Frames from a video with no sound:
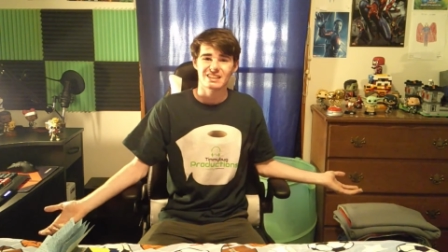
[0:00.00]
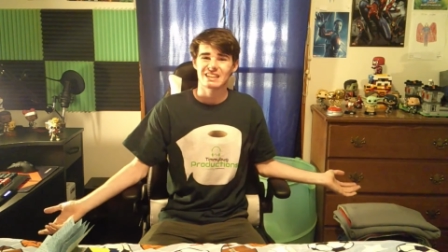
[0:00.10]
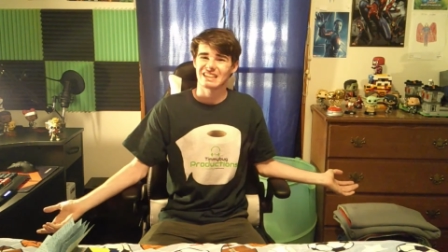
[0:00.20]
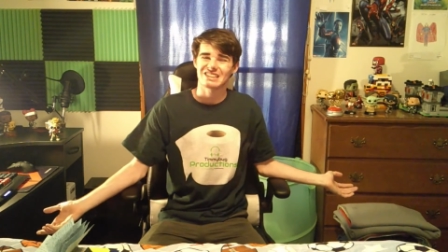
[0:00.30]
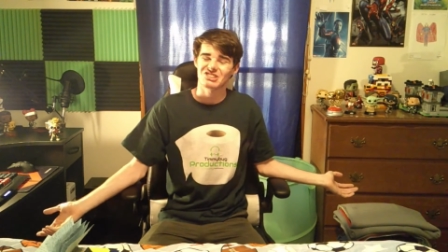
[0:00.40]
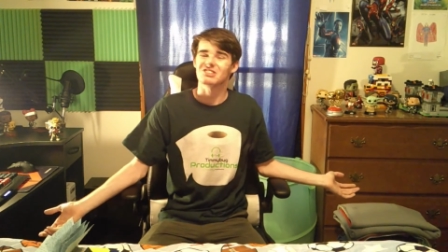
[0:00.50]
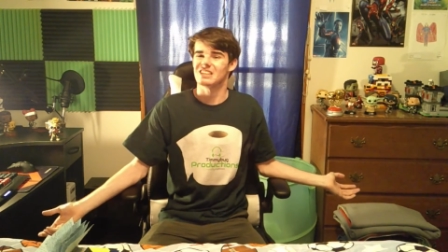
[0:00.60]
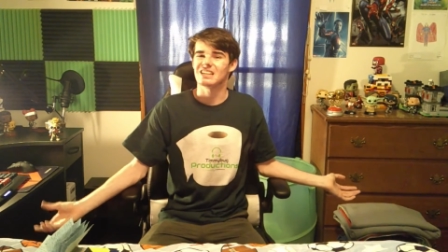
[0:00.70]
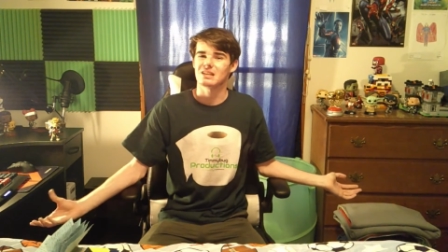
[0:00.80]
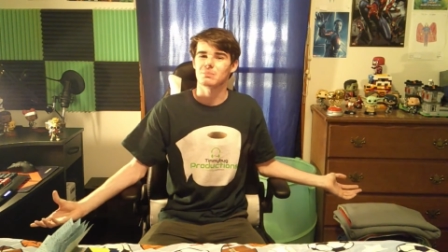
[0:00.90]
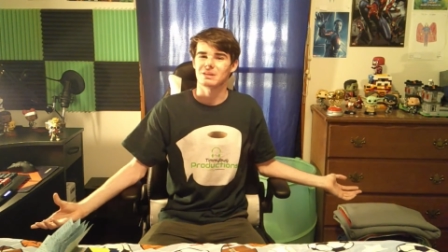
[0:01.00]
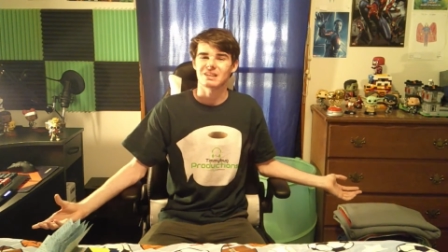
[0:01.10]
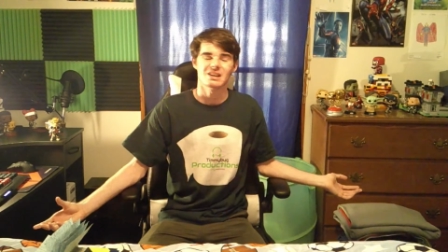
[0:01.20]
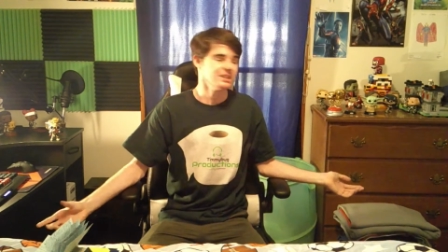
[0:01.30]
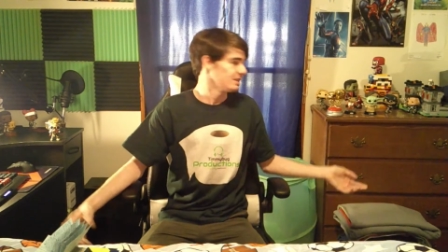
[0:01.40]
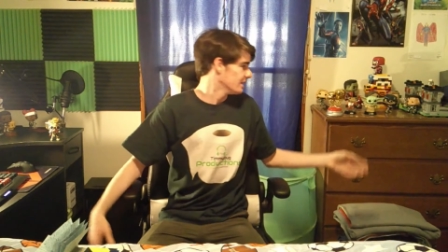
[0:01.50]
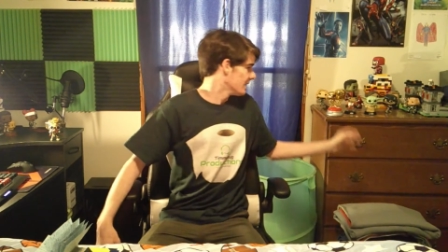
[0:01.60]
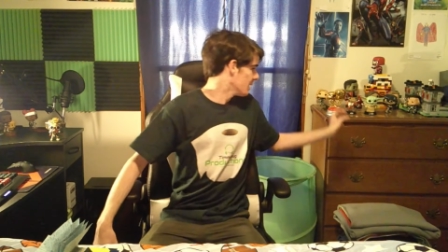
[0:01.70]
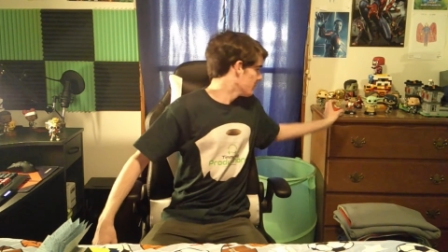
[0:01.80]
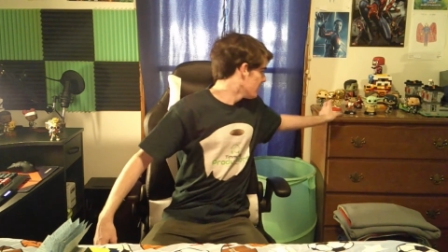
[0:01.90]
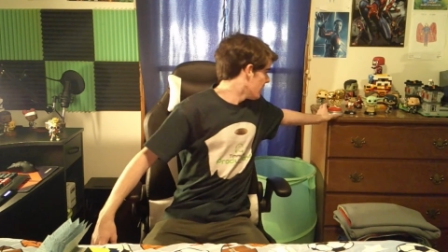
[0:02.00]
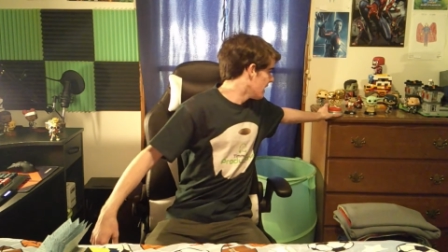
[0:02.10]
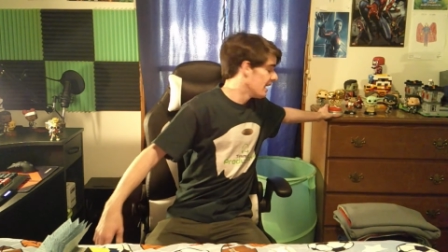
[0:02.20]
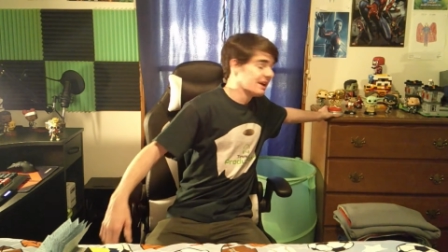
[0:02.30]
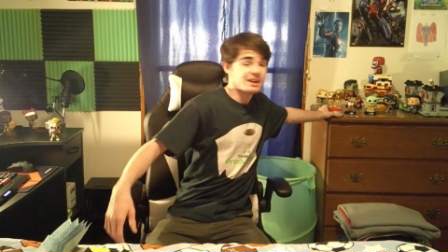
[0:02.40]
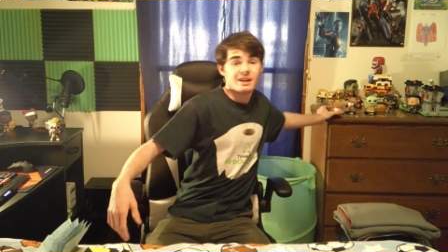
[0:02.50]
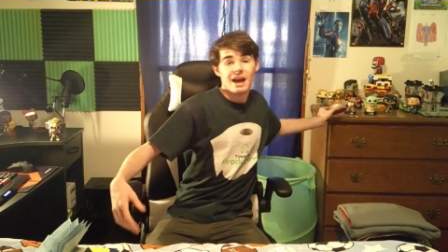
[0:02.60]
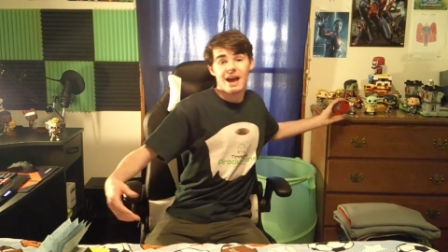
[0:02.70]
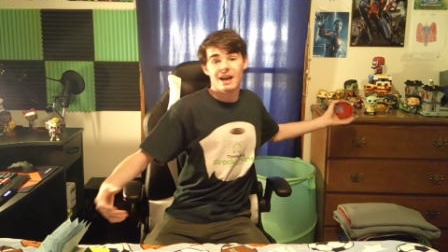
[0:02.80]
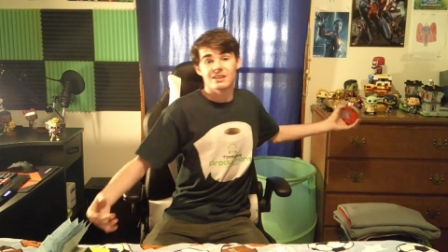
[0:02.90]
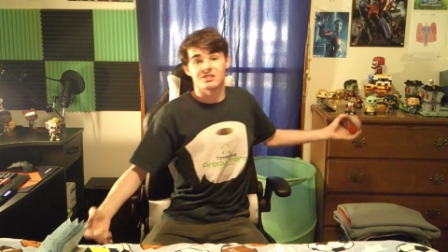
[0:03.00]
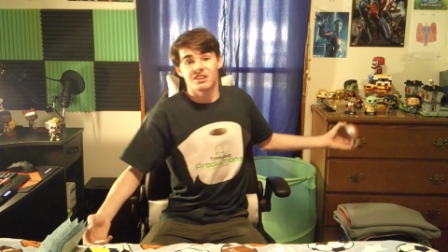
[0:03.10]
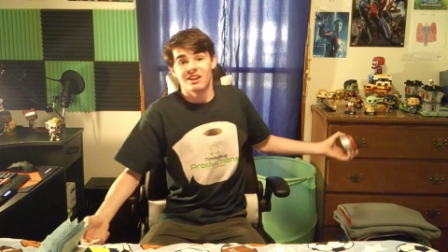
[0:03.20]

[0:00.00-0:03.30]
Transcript: it just needed to be done, you know, and, and...